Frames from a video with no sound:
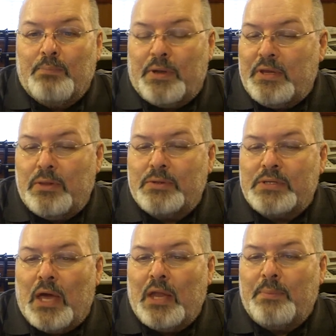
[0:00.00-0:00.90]
but neither
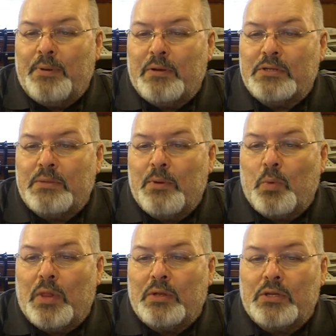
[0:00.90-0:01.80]
side appears to be
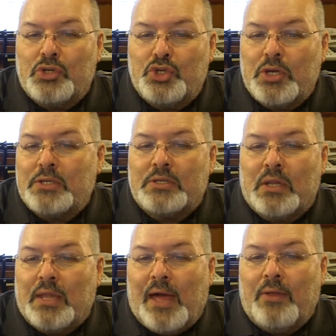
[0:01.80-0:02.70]
willing to just
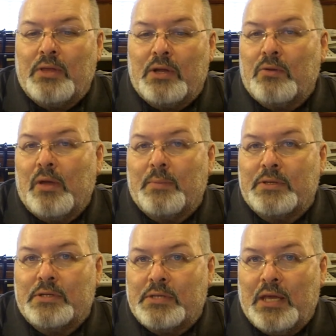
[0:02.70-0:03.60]
allow the
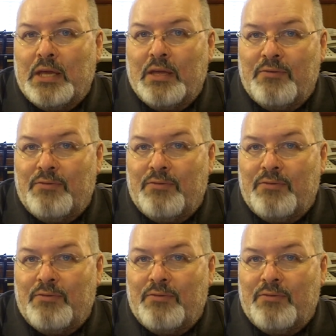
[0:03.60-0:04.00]
agreement to take